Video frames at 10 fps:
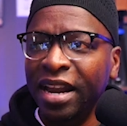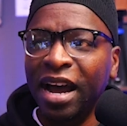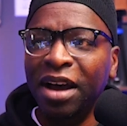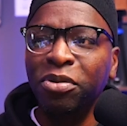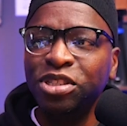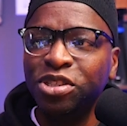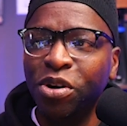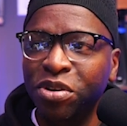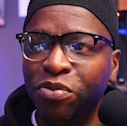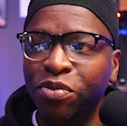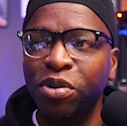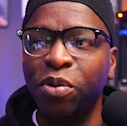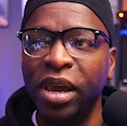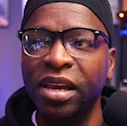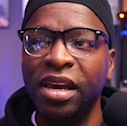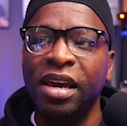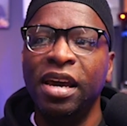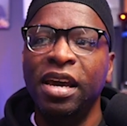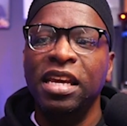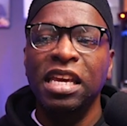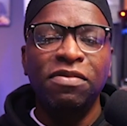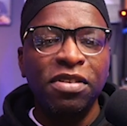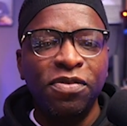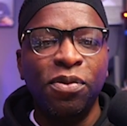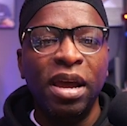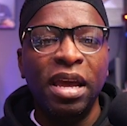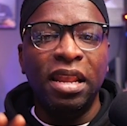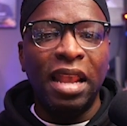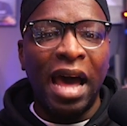And I want to show you real quick even for a